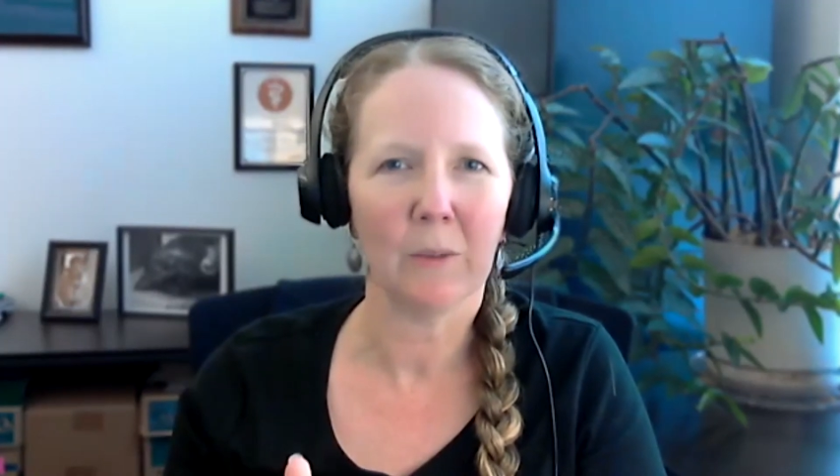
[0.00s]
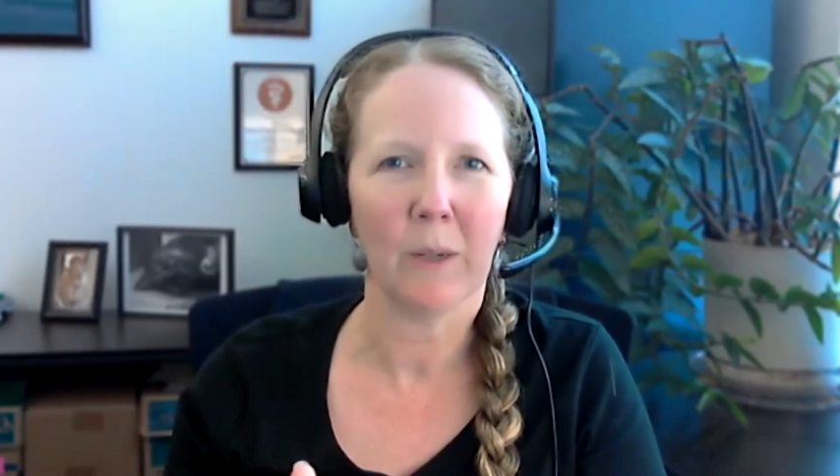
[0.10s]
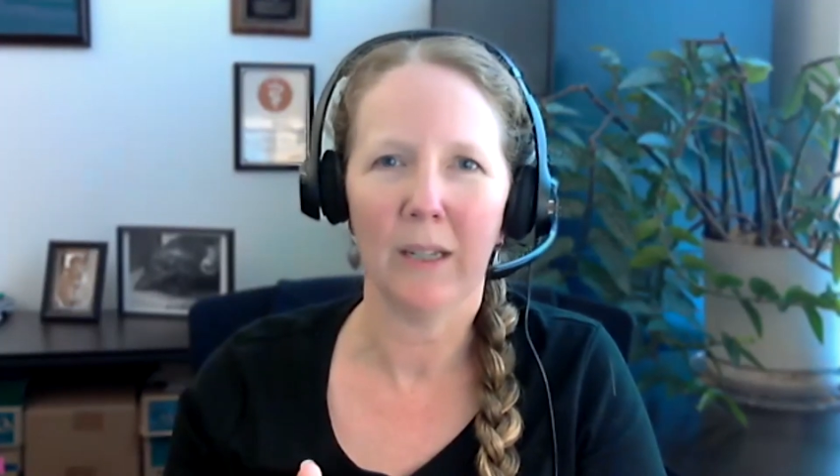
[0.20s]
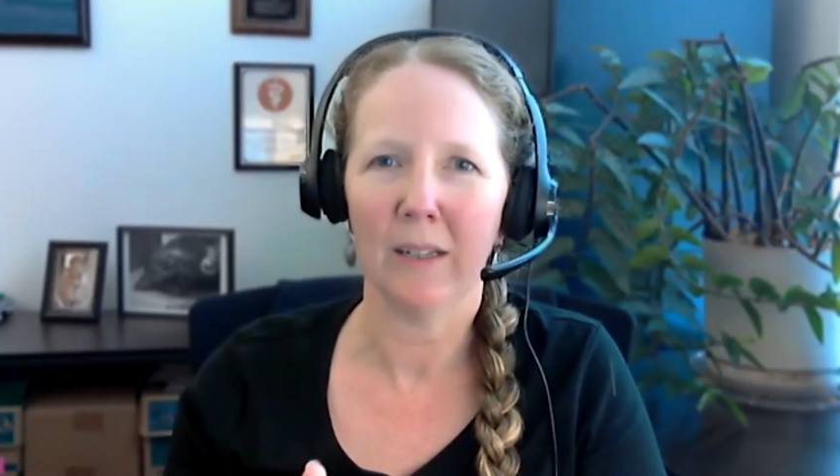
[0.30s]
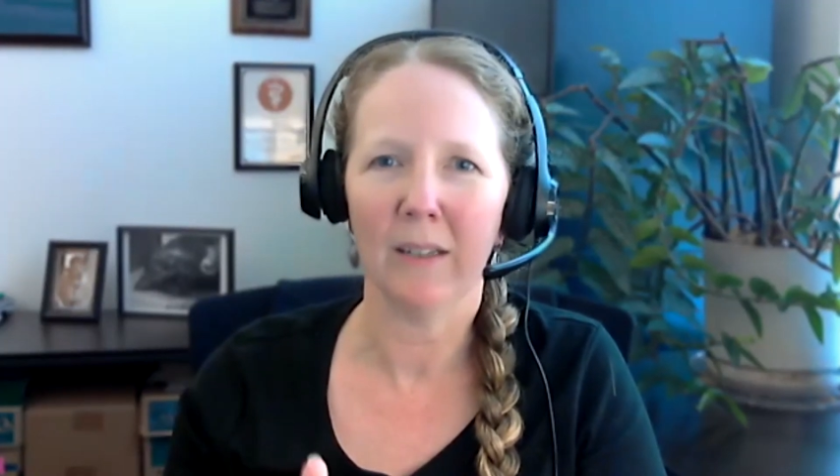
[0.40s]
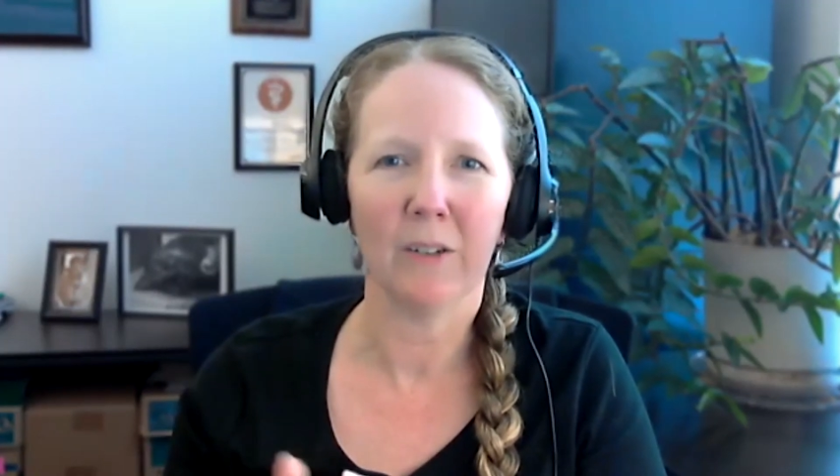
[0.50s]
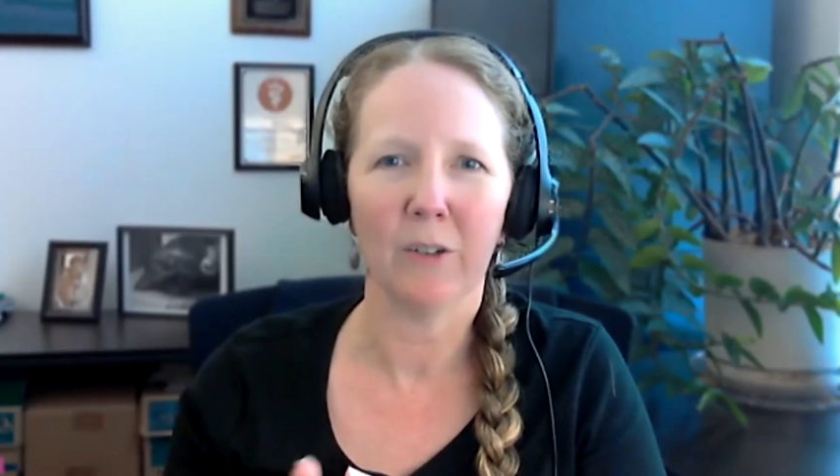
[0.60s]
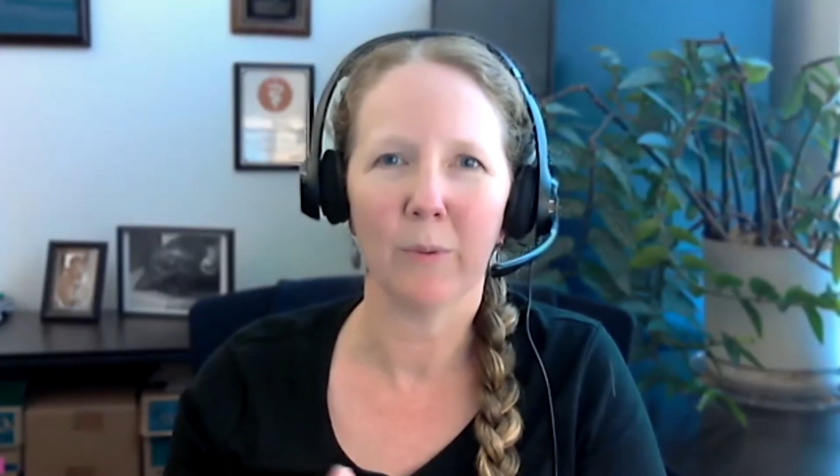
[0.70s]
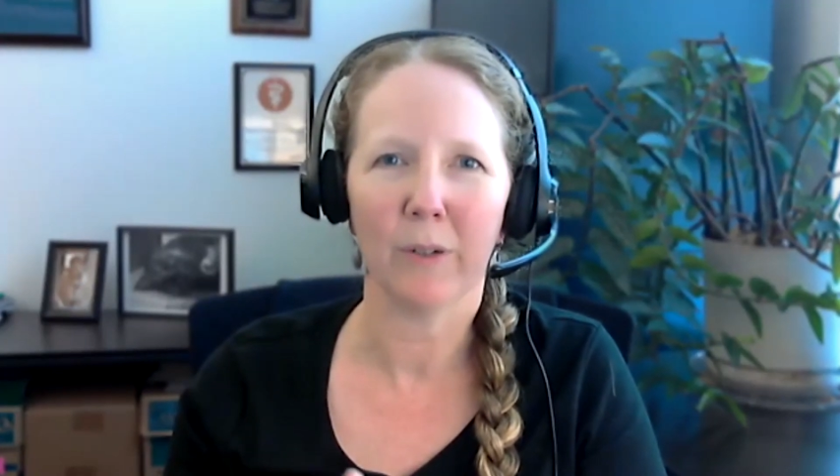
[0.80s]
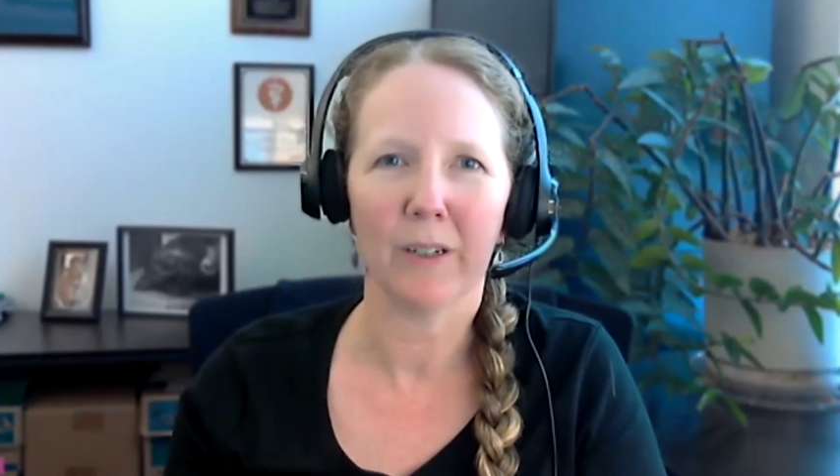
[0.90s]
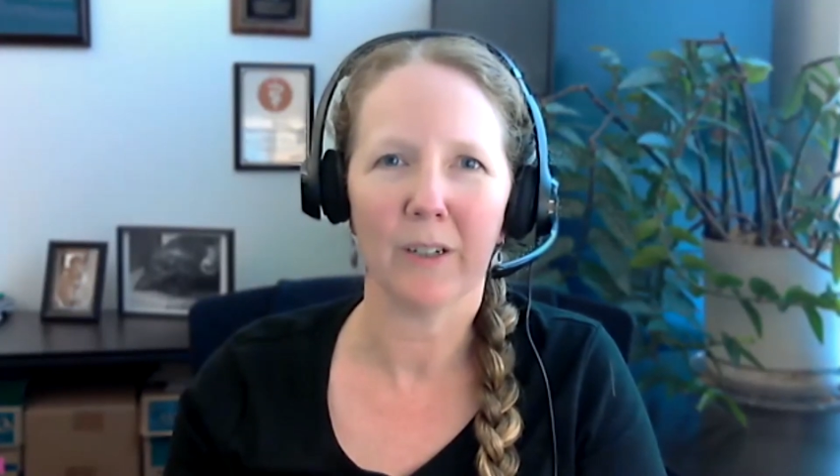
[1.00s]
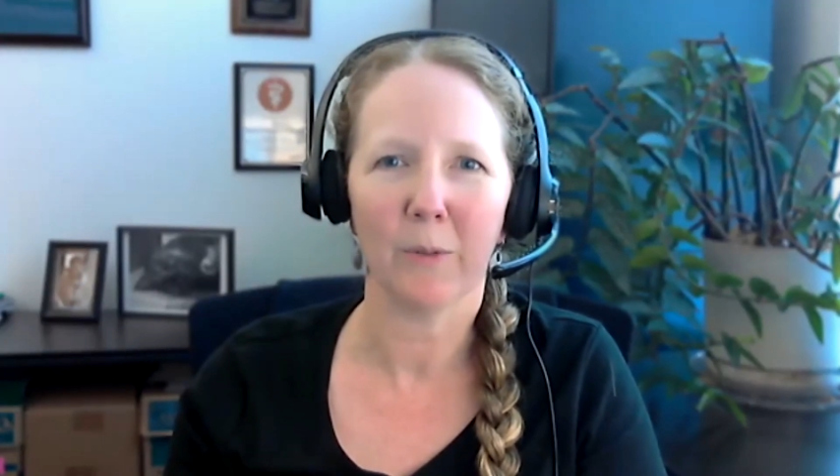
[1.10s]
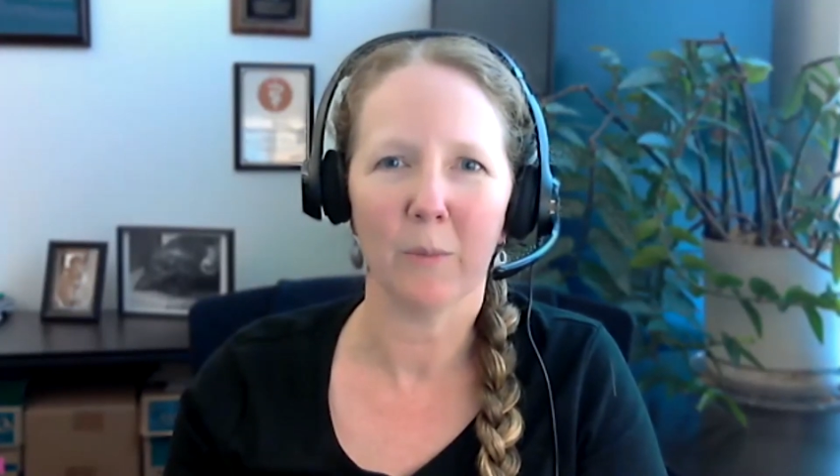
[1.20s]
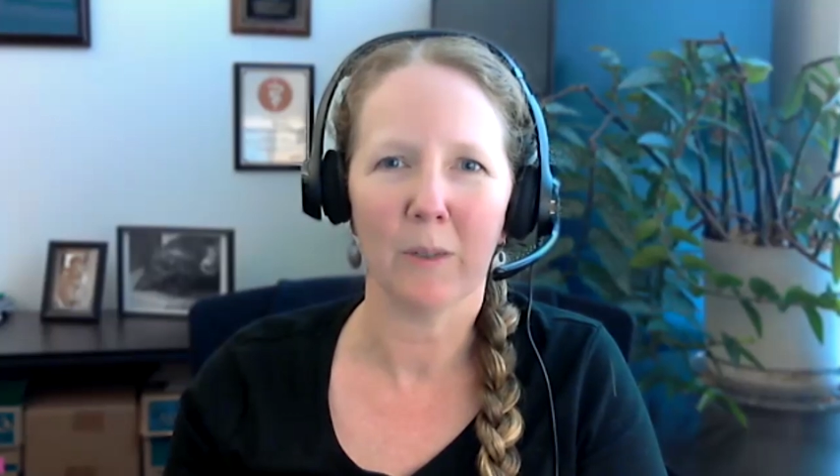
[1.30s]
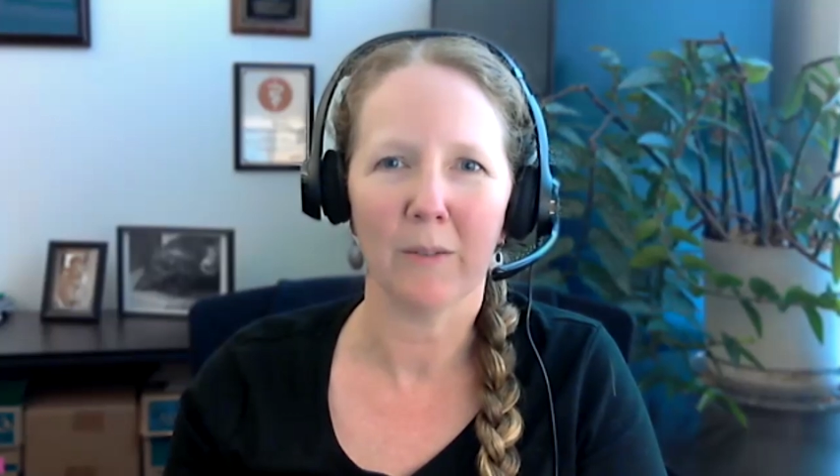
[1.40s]
when the new product
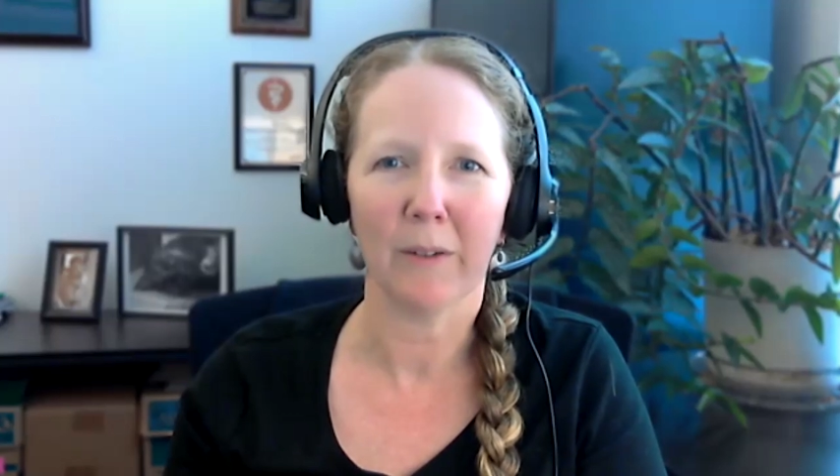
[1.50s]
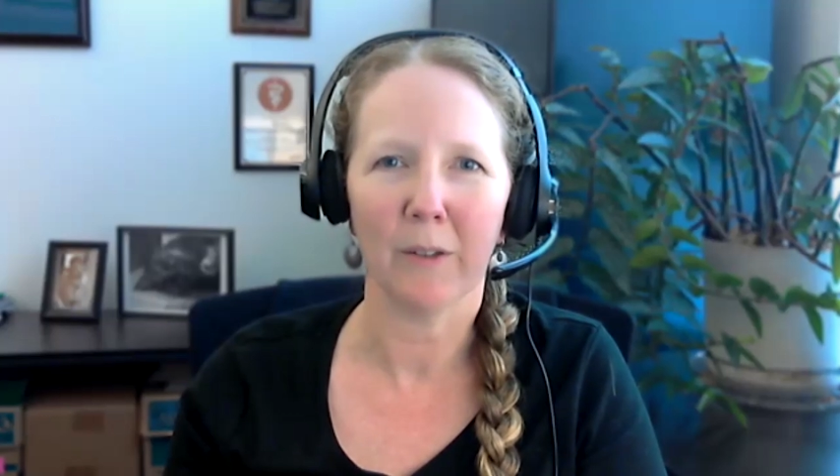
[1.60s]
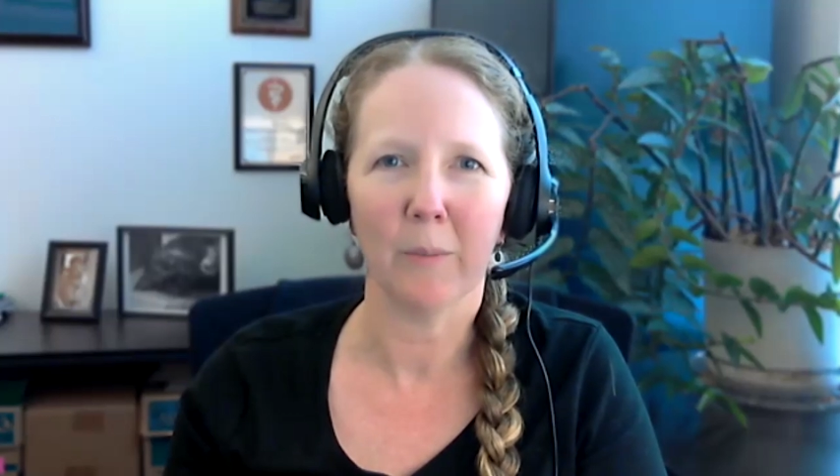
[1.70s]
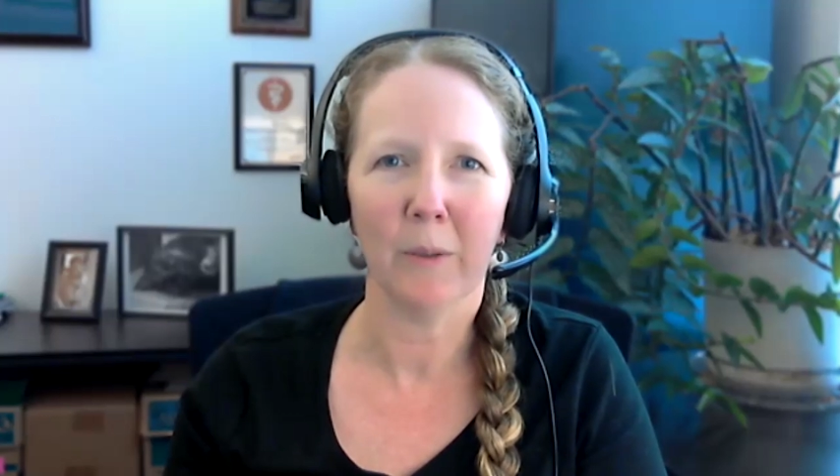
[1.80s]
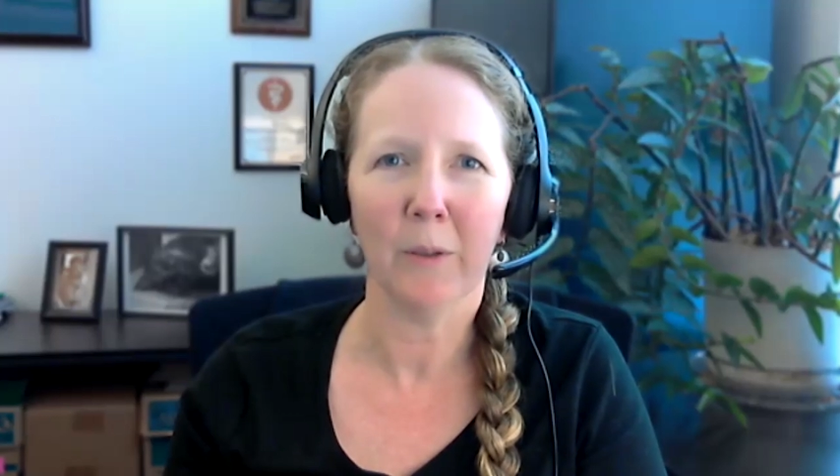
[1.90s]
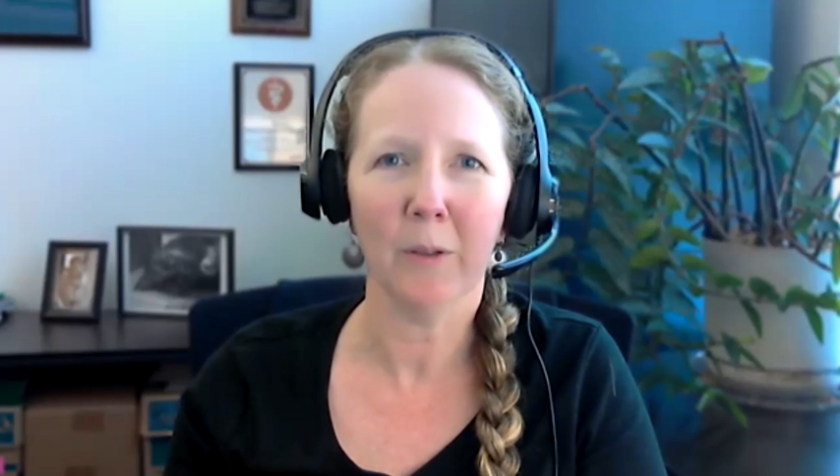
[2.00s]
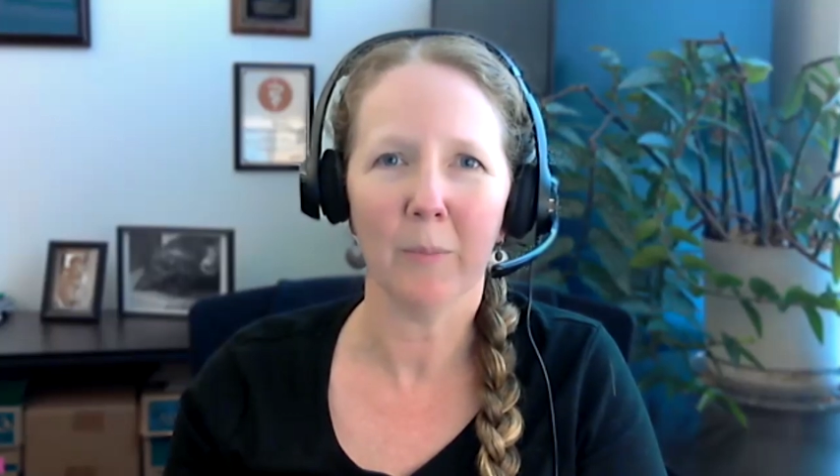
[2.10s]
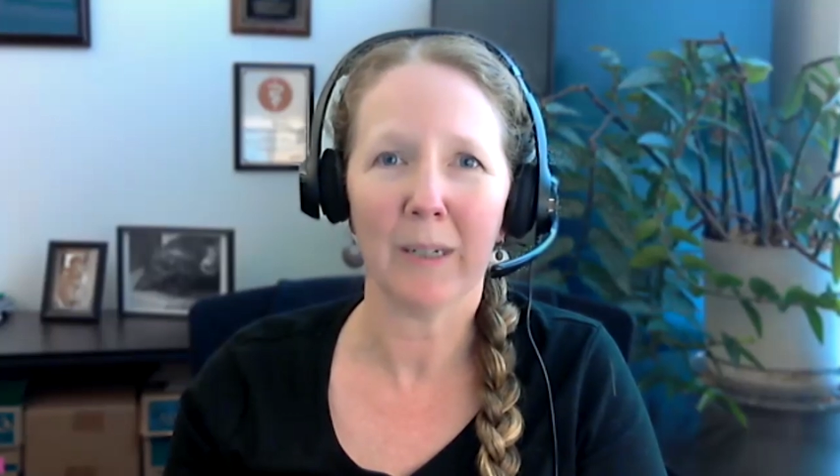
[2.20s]
will be available.